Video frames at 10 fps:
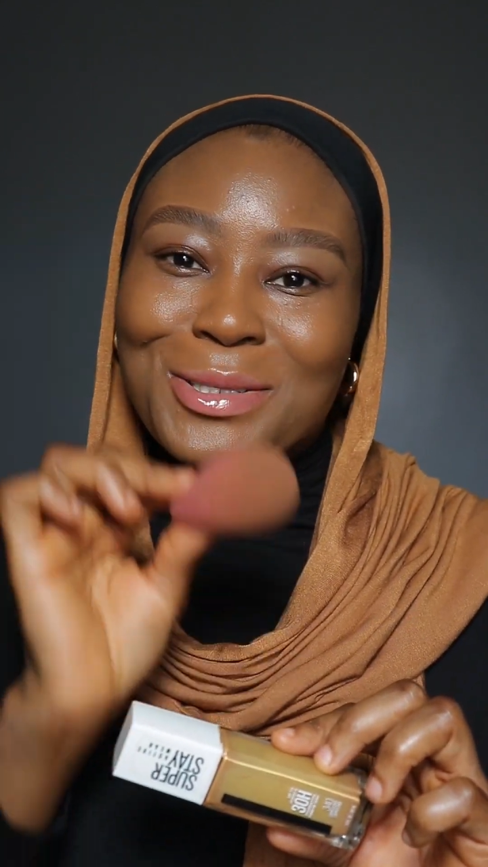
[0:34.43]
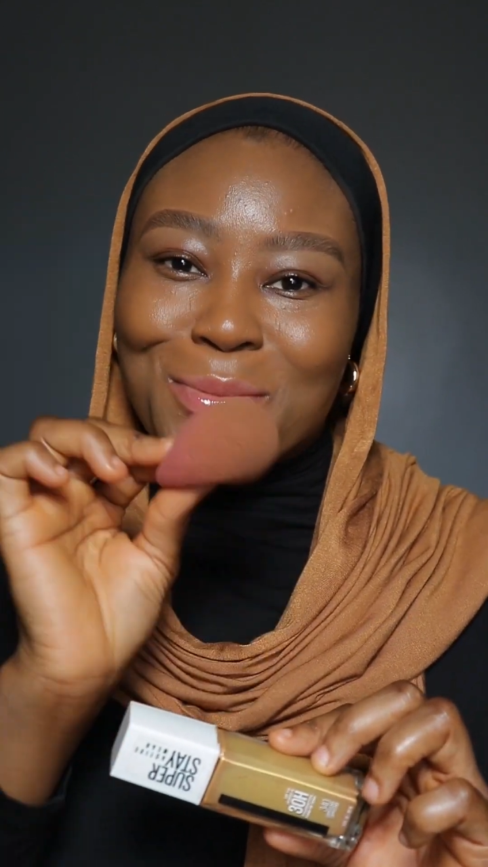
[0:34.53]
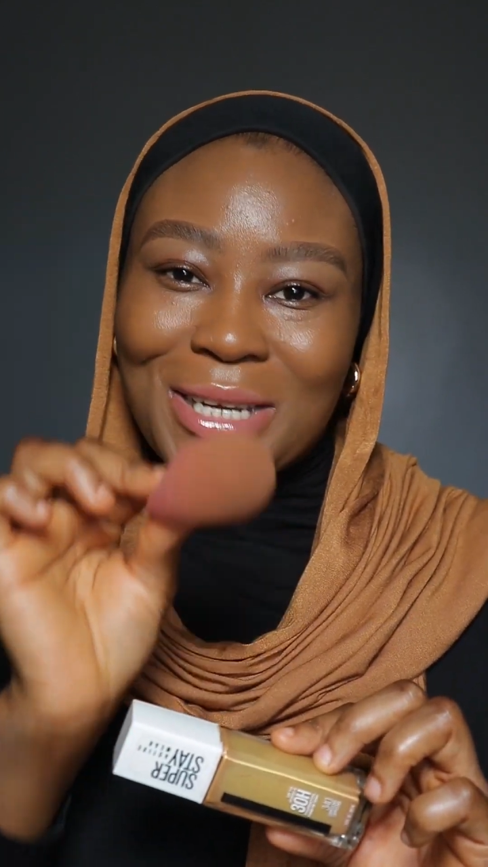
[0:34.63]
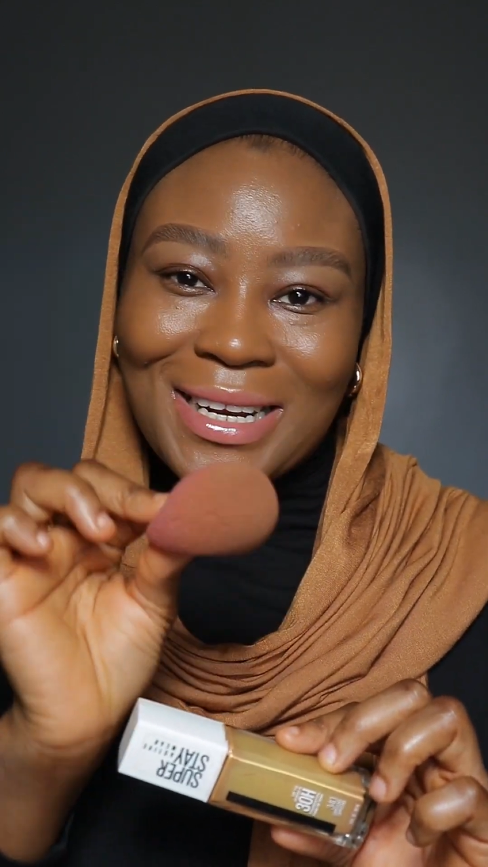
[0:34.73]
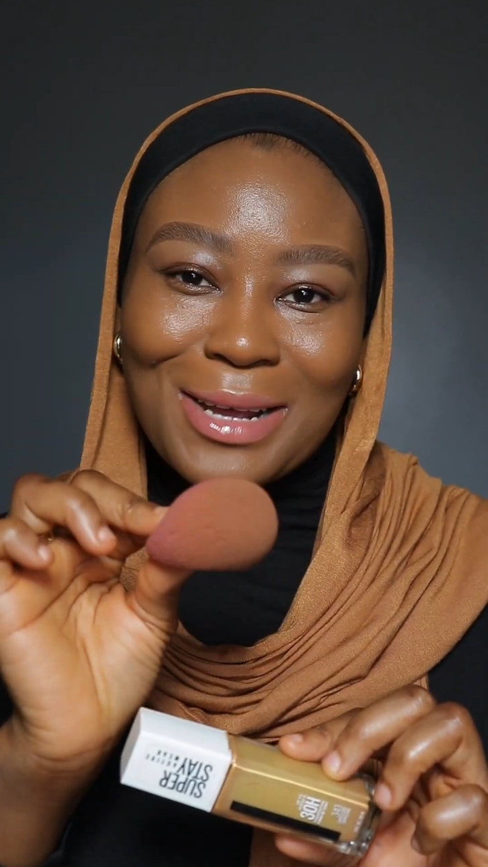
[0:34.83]
to
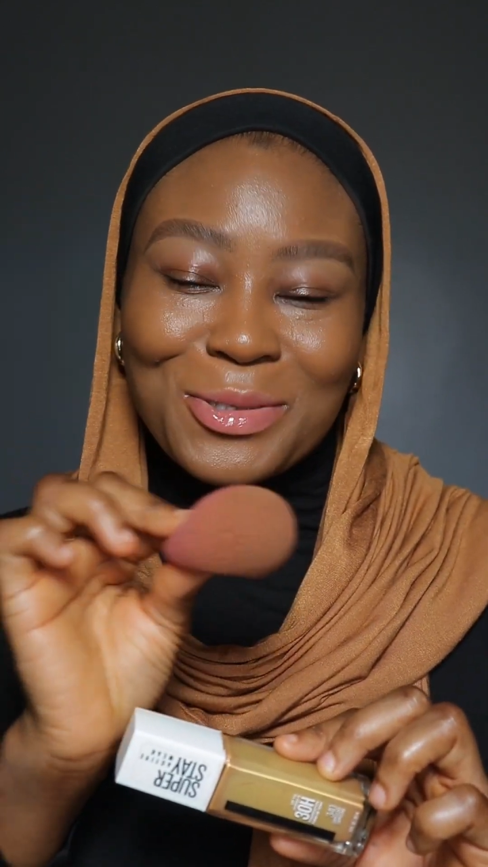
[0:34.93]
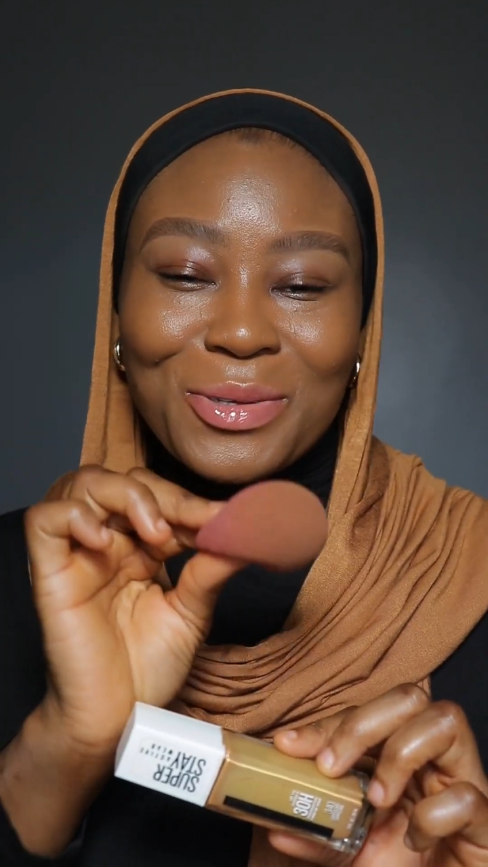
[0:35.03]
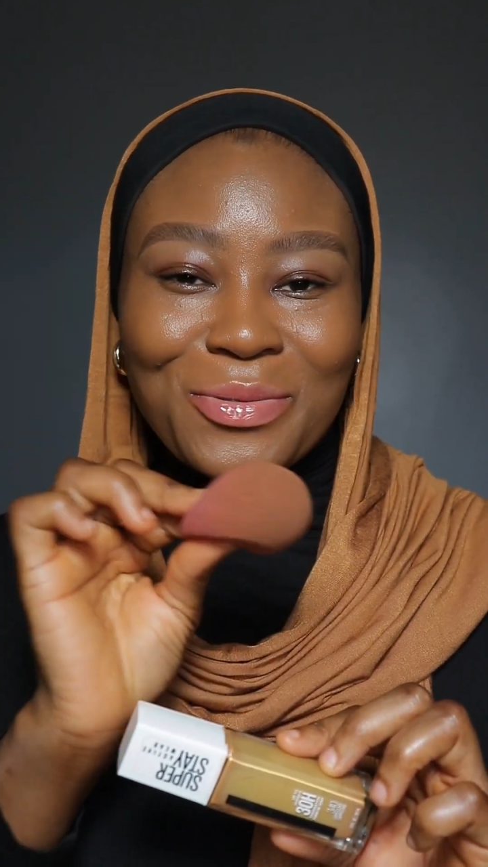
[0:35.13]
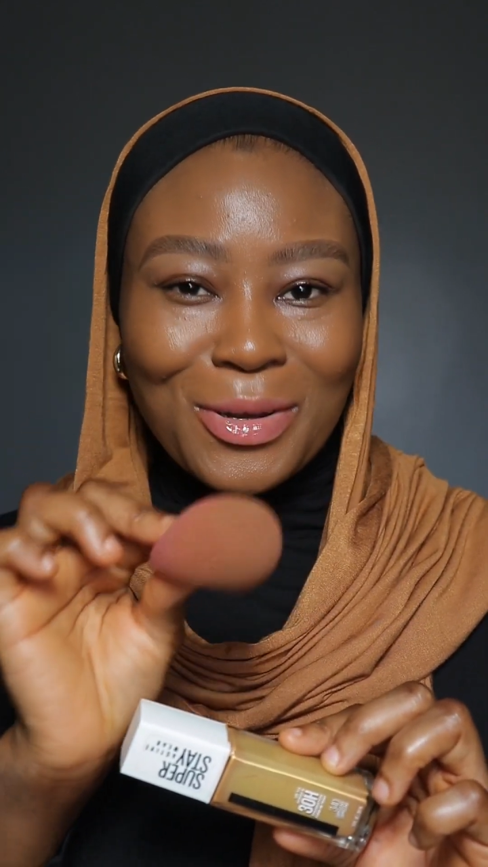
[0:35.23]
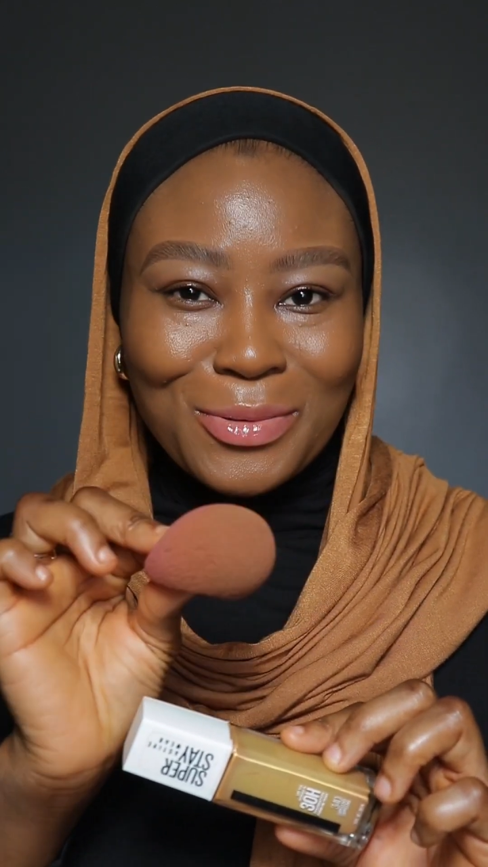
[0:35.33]
blend out
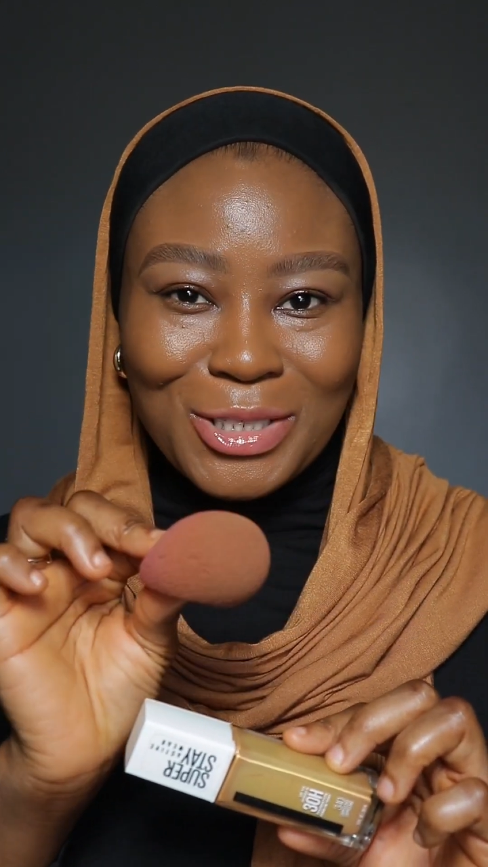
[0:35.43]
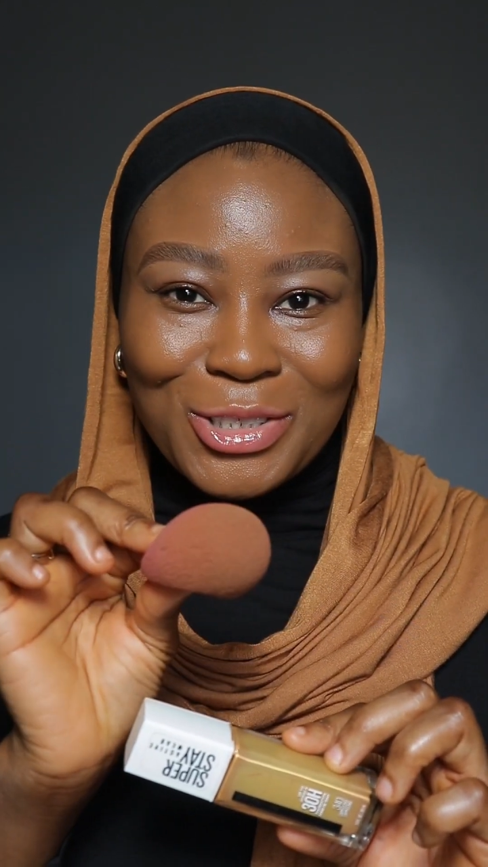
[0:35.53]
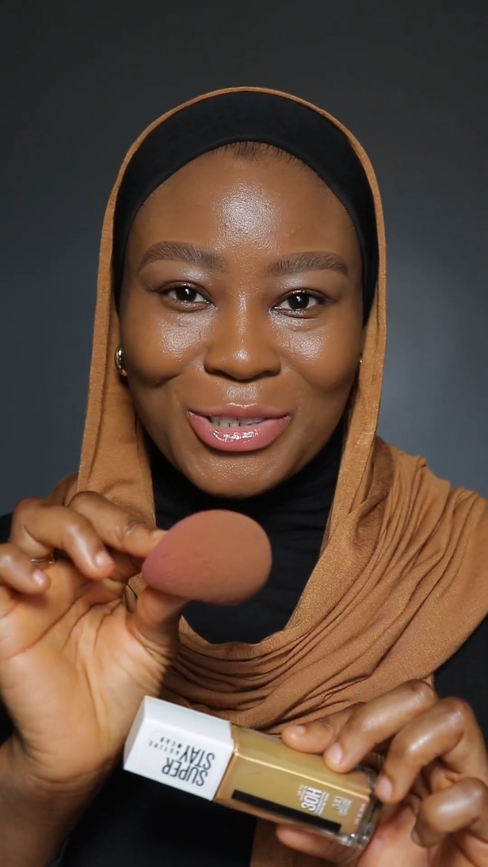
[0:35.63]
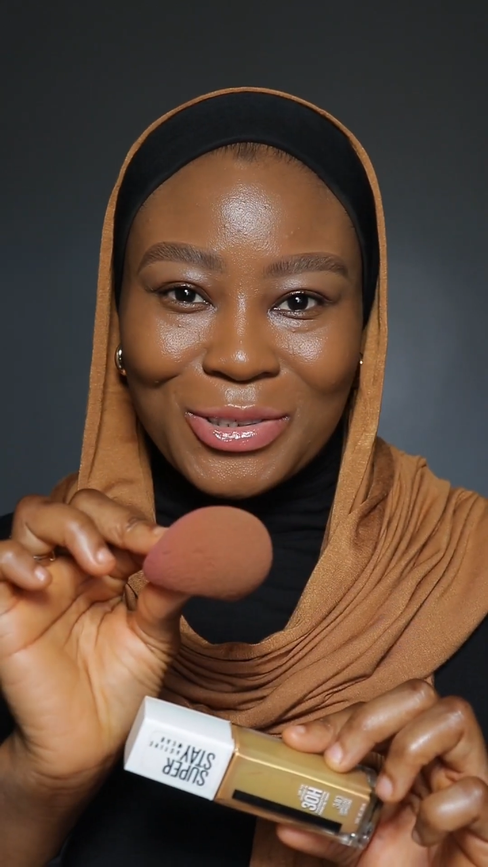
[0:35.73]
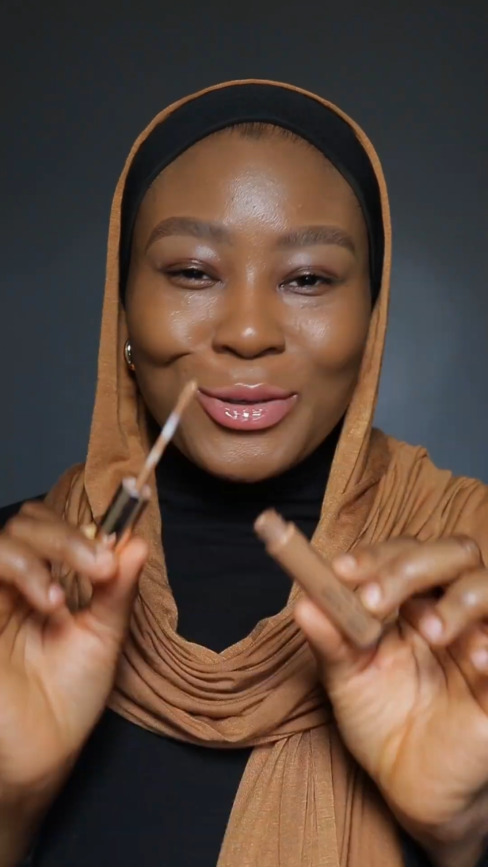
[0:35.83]
your foundation.